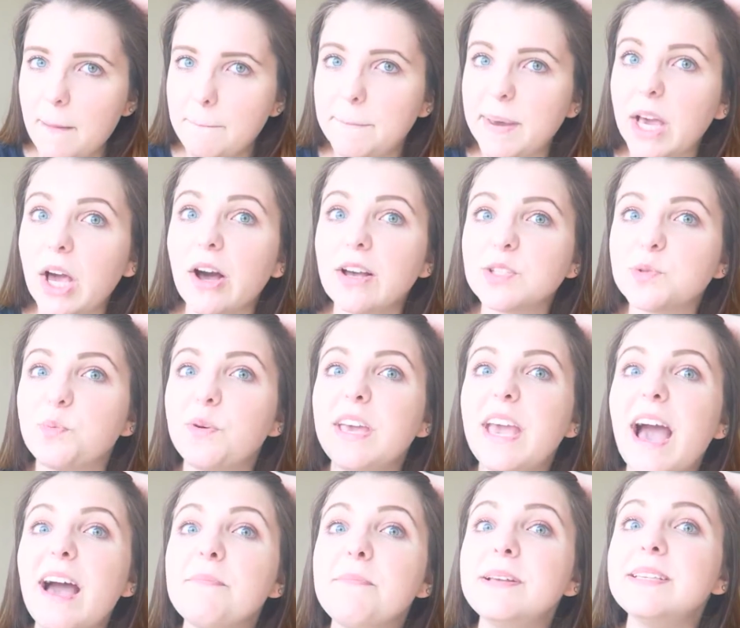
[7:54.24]
because we
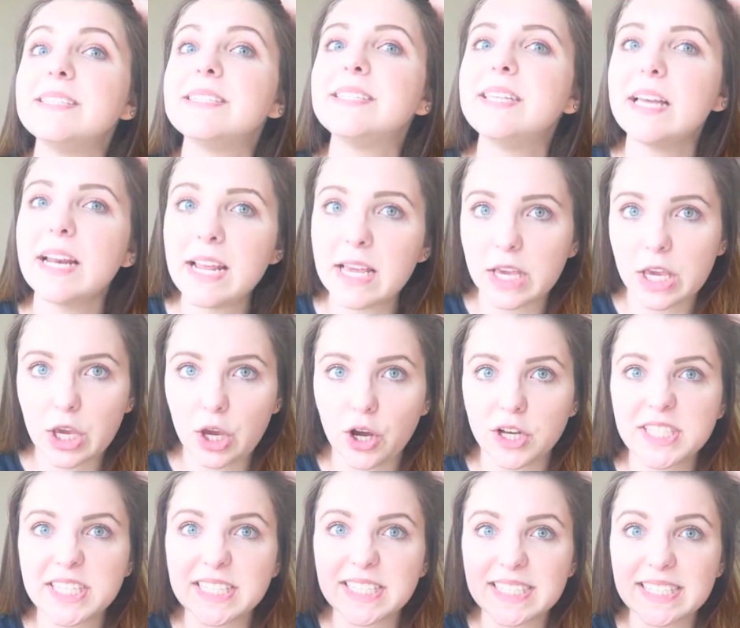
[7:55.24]
have been sitting here
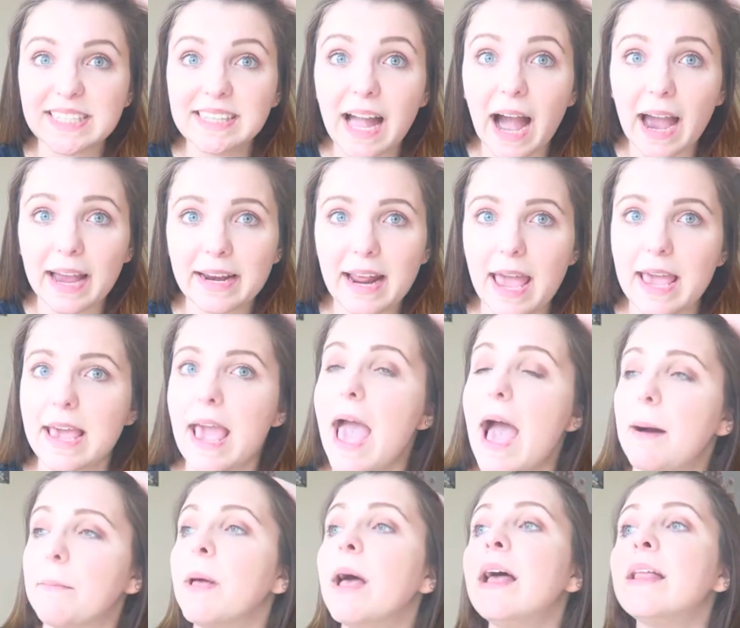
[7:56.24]
since 9
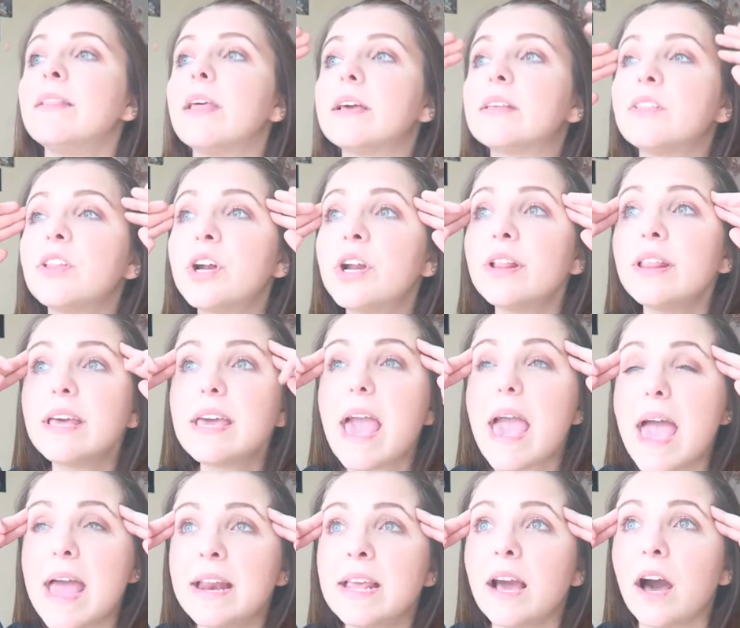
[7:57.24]
a.m. Like, literally
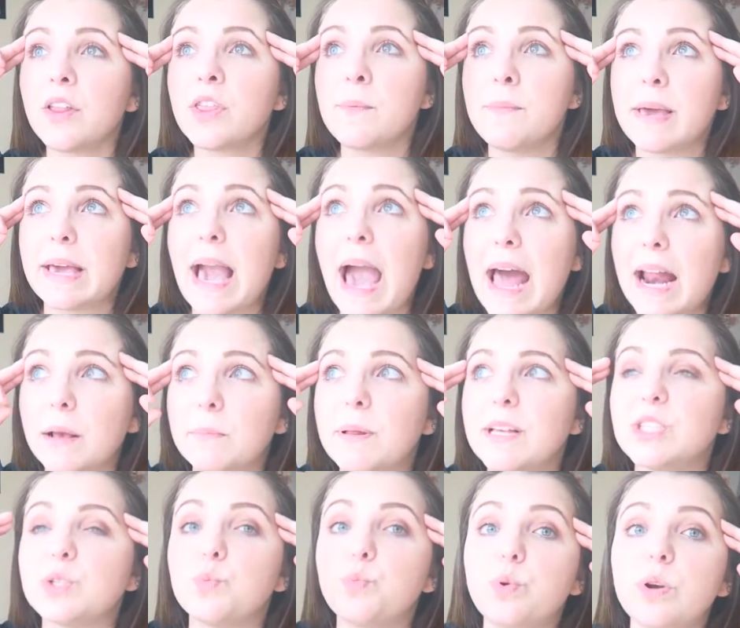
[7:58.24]
any other mechanic
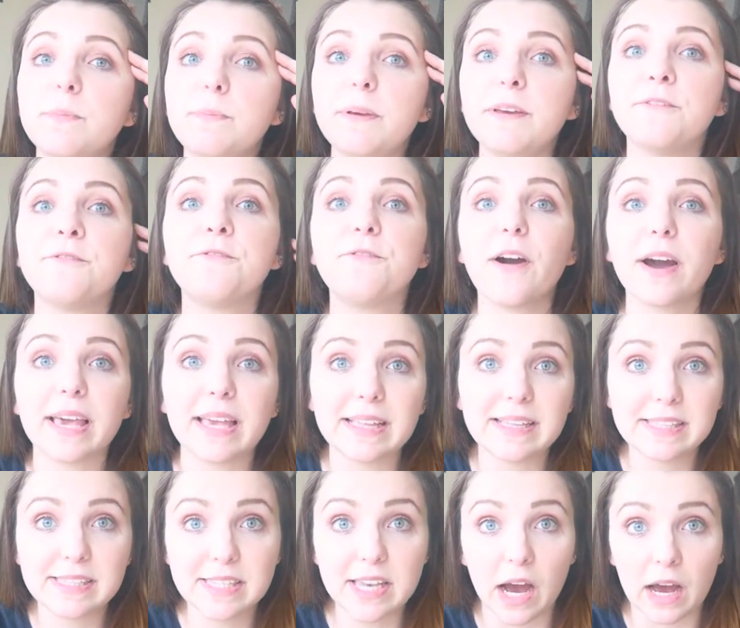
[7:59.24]
place would be
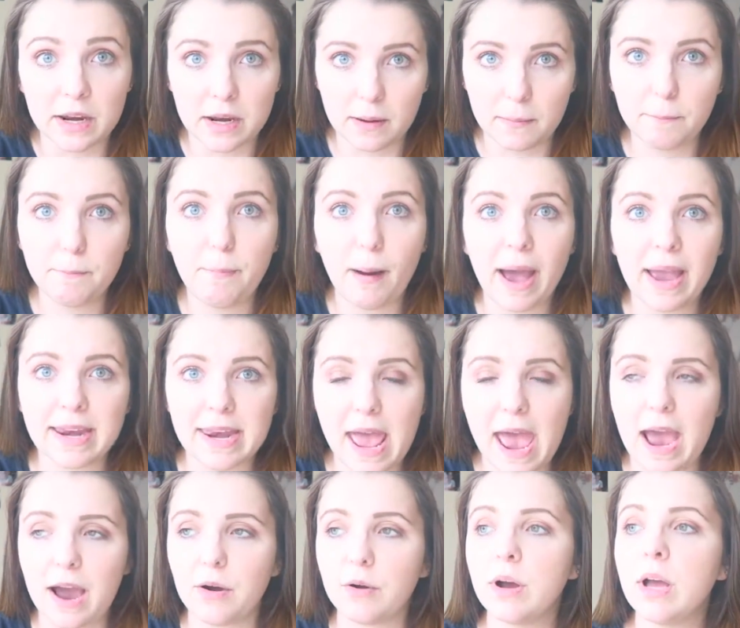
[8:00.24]
fucking done by
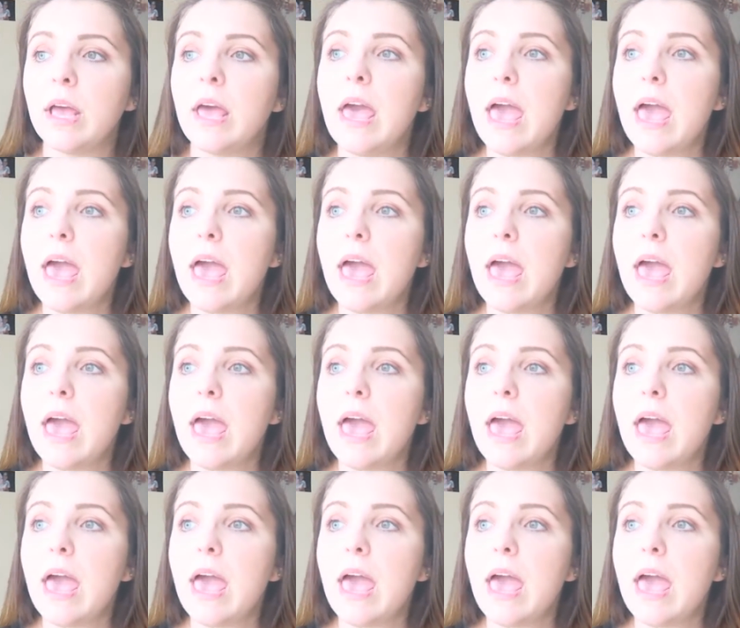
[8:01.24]
now.